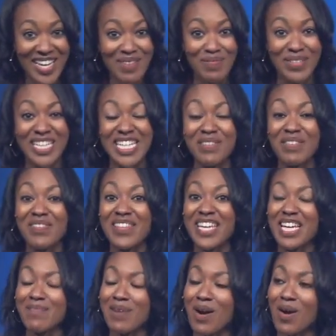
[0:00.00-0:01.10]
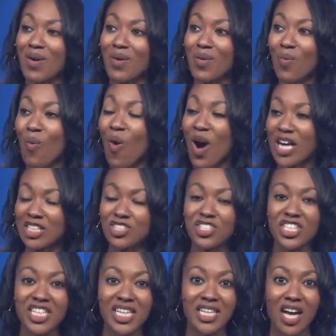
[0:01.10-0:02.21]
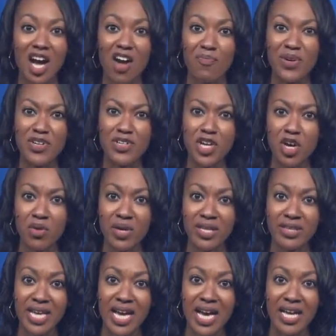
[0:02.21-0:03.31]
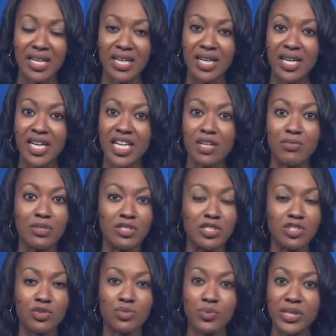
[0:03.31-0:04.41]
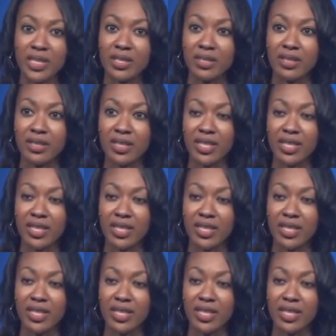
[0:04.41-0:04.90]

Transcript: But didn't even think about washing it off, but knowing that it was sweet,